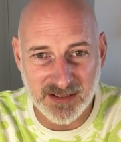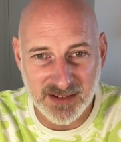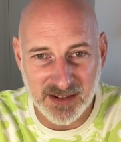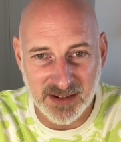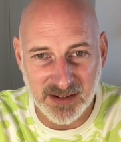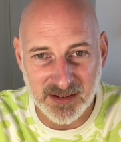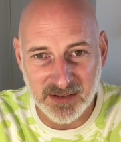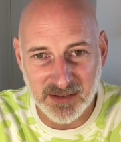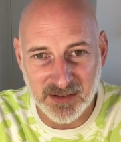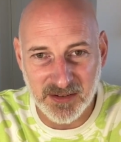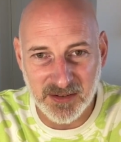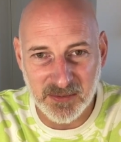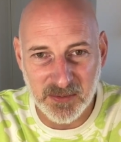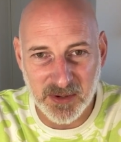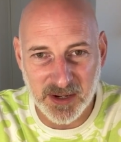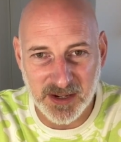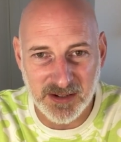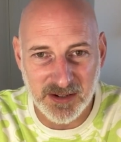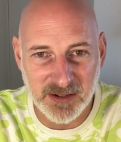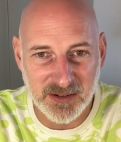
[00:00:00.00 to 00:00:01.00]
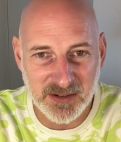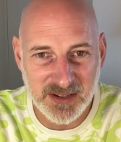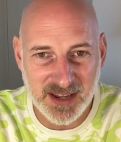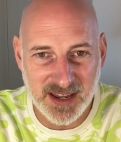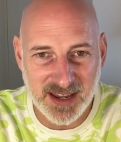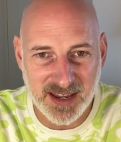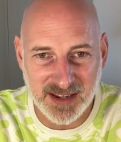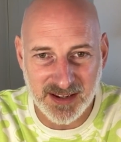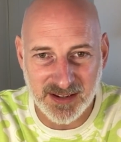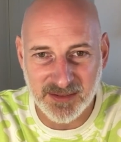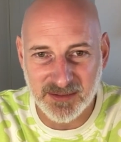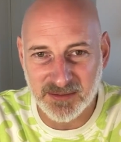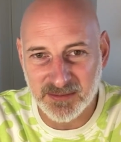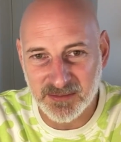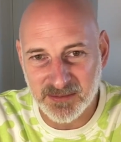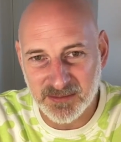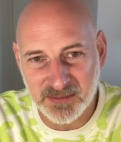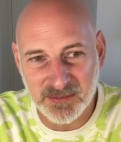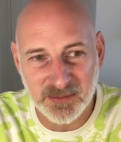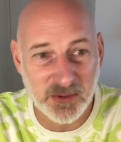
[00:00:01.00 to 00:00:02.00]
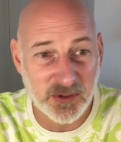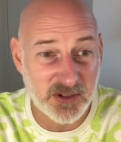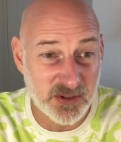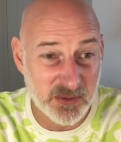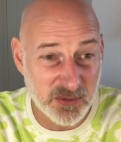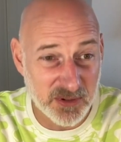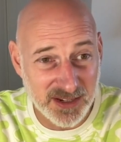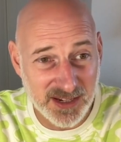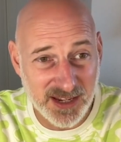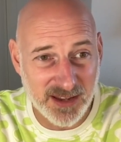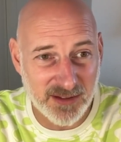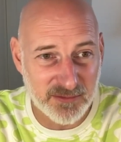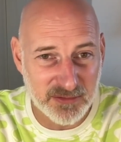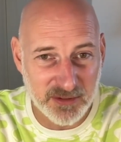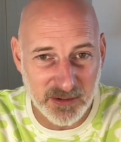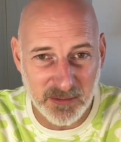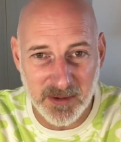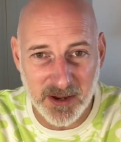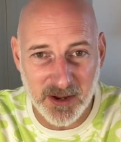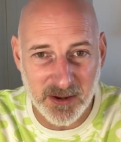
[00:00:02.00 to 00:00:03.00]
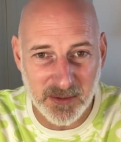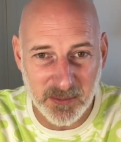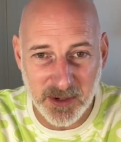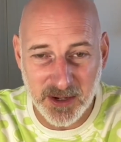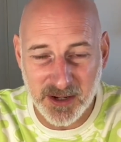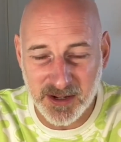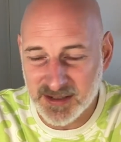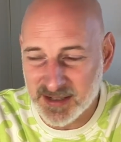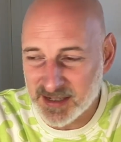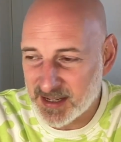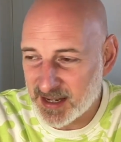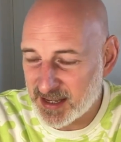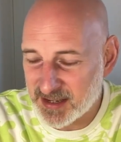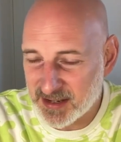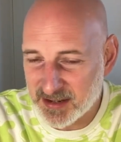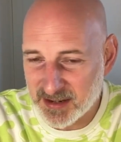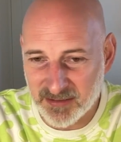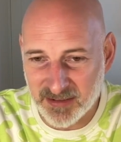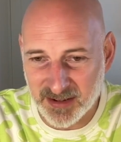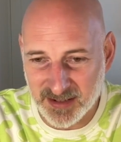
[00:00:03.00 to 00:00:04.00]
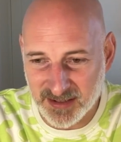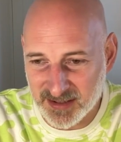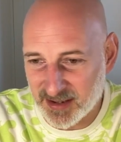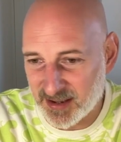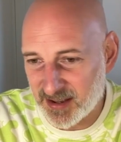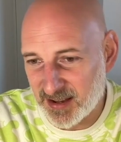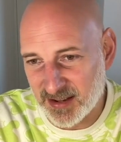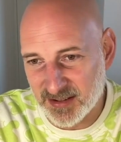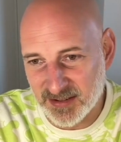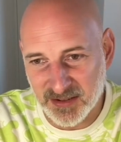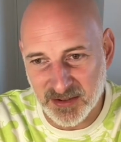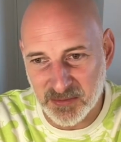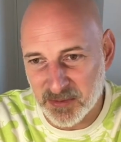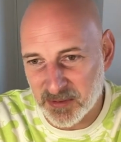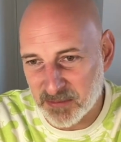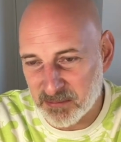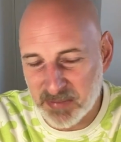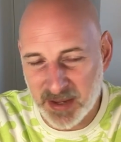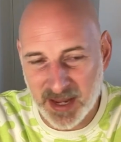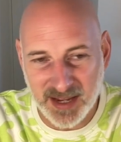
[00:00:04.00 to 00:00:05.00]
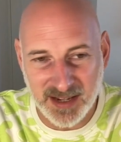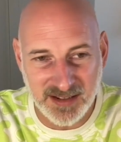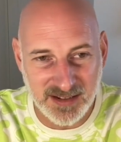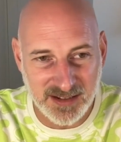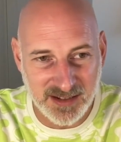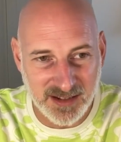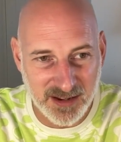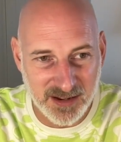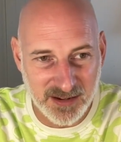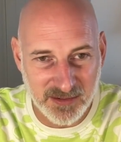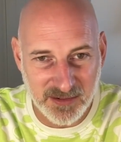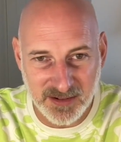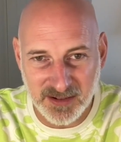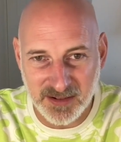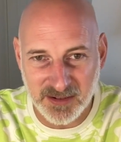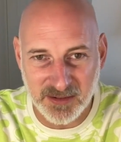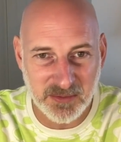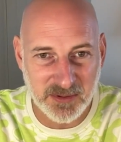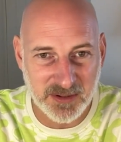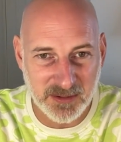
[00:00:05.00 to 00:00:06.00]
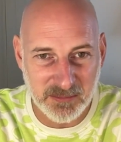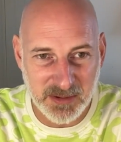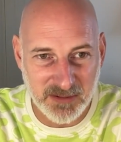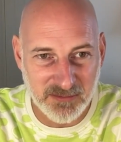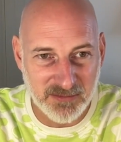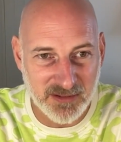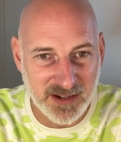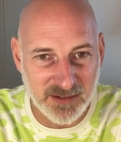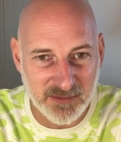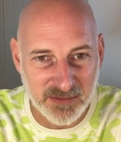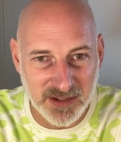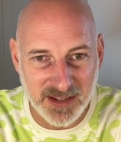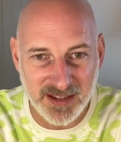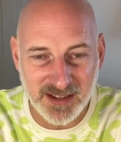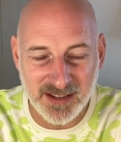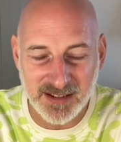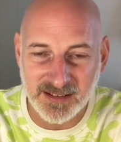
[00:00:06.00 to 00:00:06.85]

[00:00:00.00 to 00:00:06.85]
So when you're saying, what do you want to get from our work together? It's like, I just want pain to go. I just want to be rid of it.